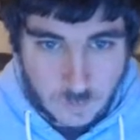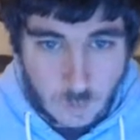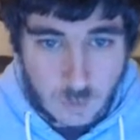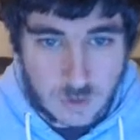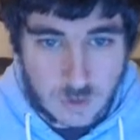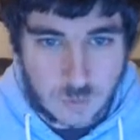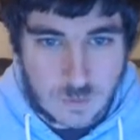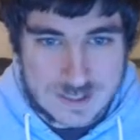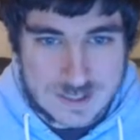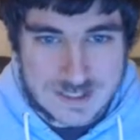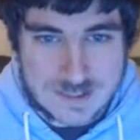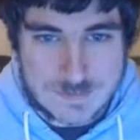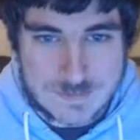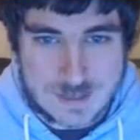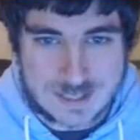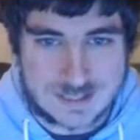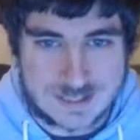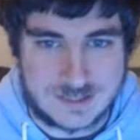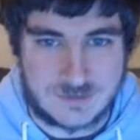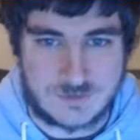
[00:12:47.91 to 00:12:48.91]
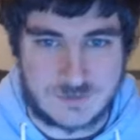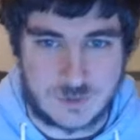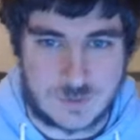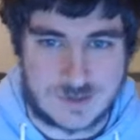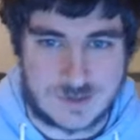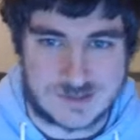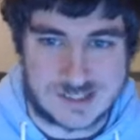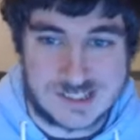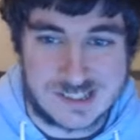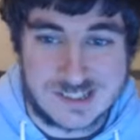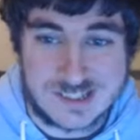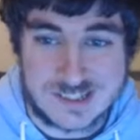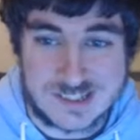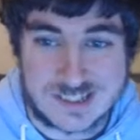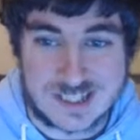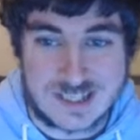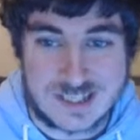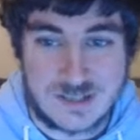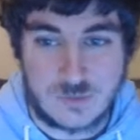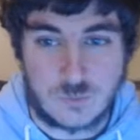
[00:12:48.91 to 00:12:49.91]
Walke waded back in a few hours later to
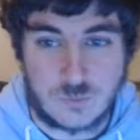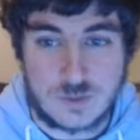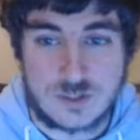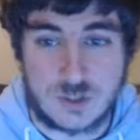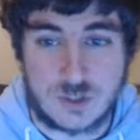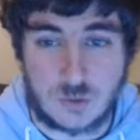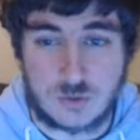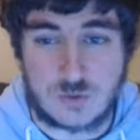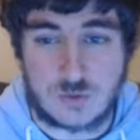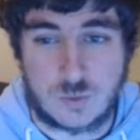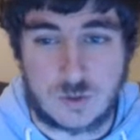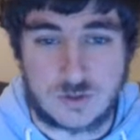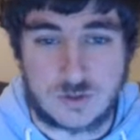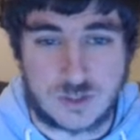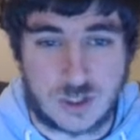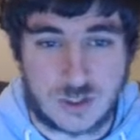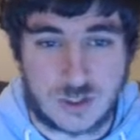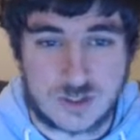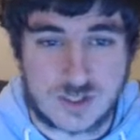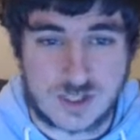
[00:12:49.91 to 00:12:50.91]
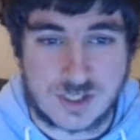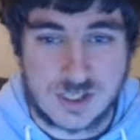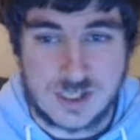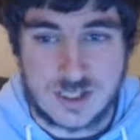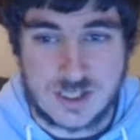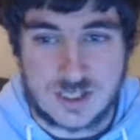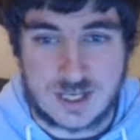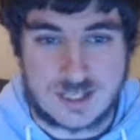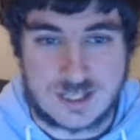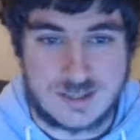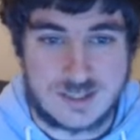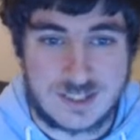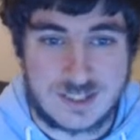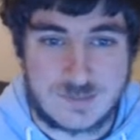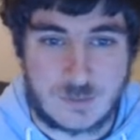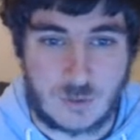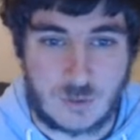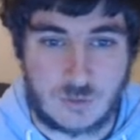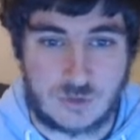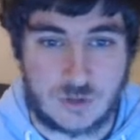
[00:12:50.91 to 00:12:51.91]
say we don't want hugs, and this
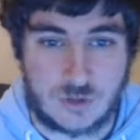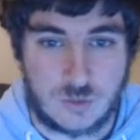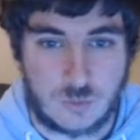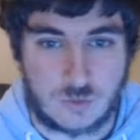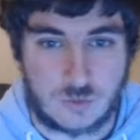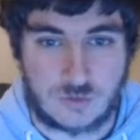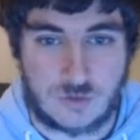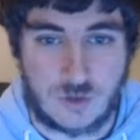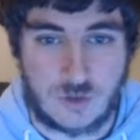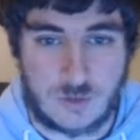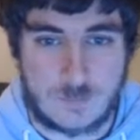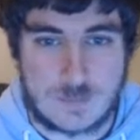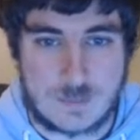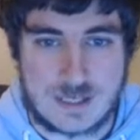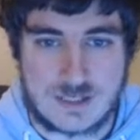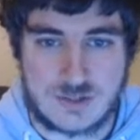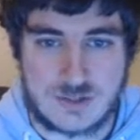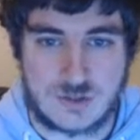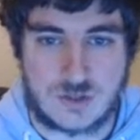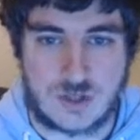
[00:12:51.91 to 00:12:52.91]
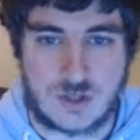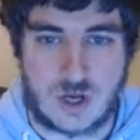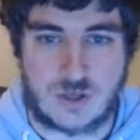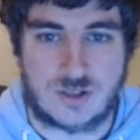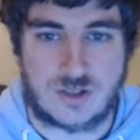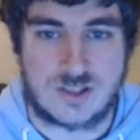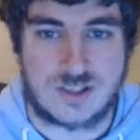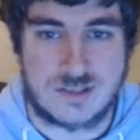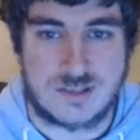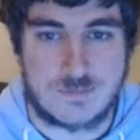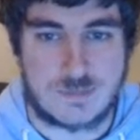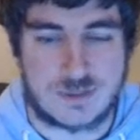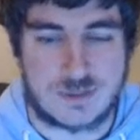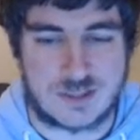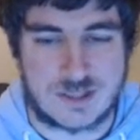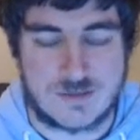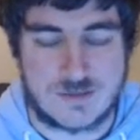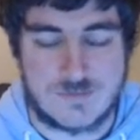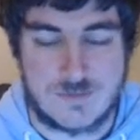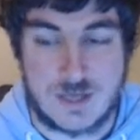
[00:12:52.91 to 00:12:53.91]
post was not made to garner
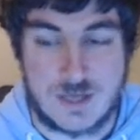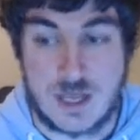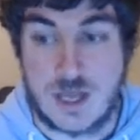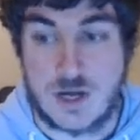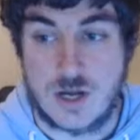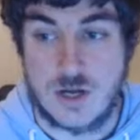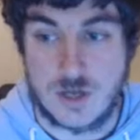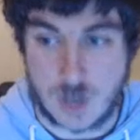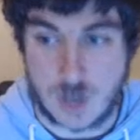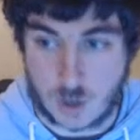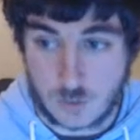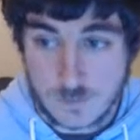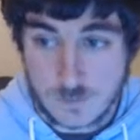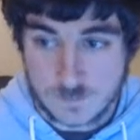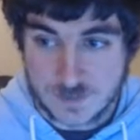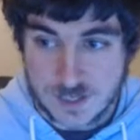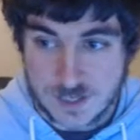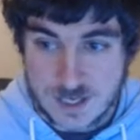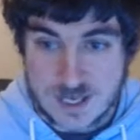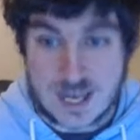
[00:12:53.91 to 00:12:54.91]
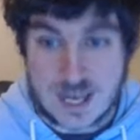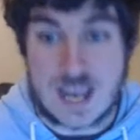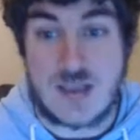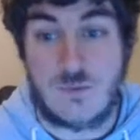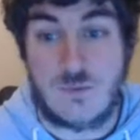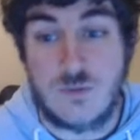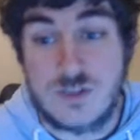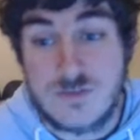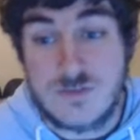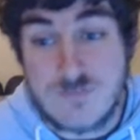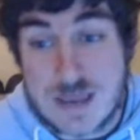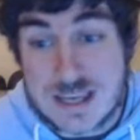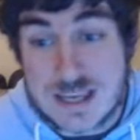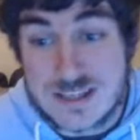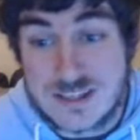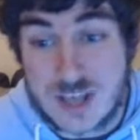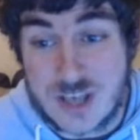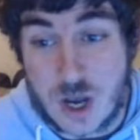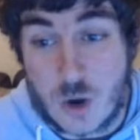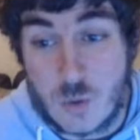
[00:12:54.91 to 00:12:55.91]
sympathy. No, it was made
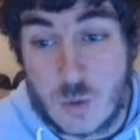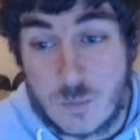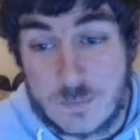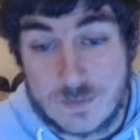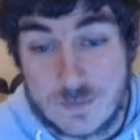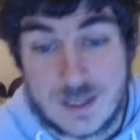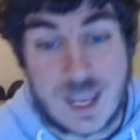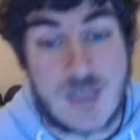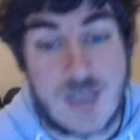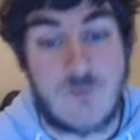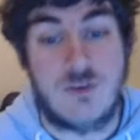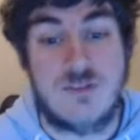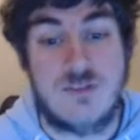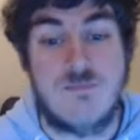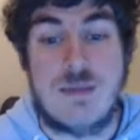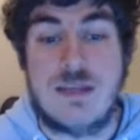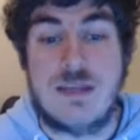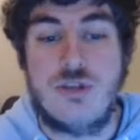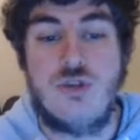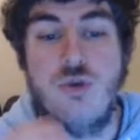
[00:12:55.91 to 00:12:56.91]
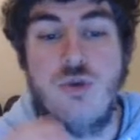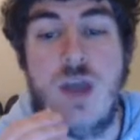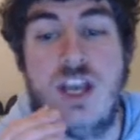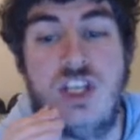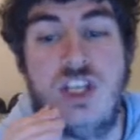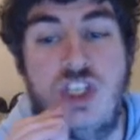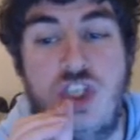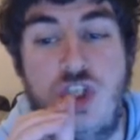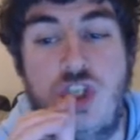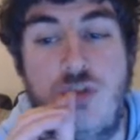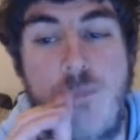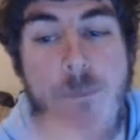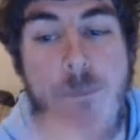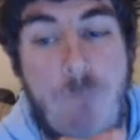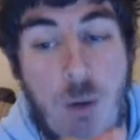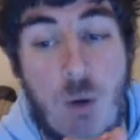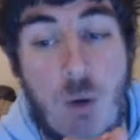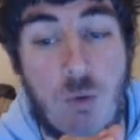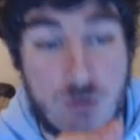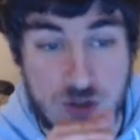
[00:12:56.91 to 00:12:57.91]
to oh, it was made to
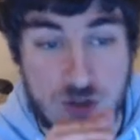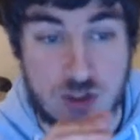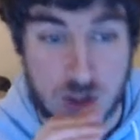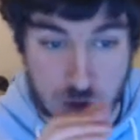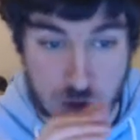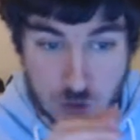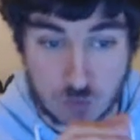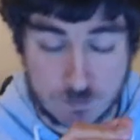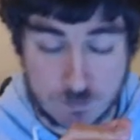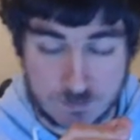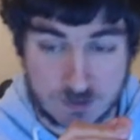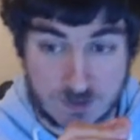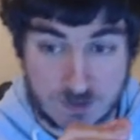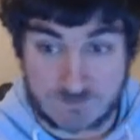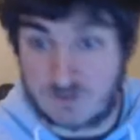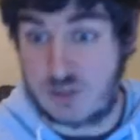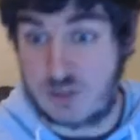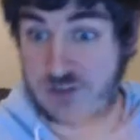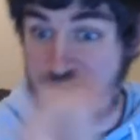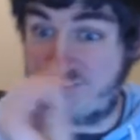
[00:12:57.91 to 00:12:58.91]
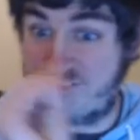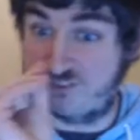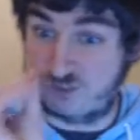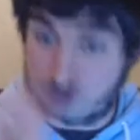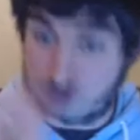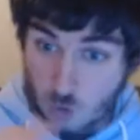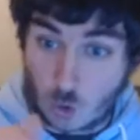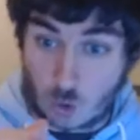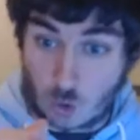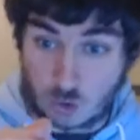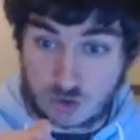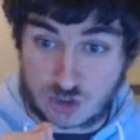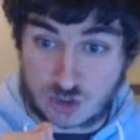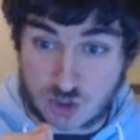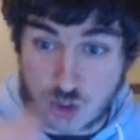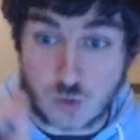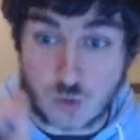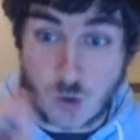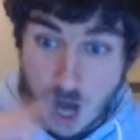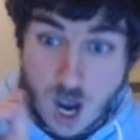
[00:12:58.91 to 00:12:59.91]
expose you for the frauds
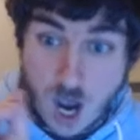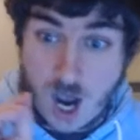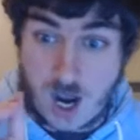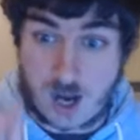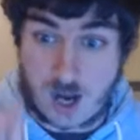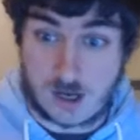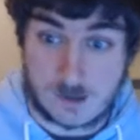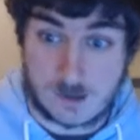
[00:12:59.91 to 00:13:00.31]
you are.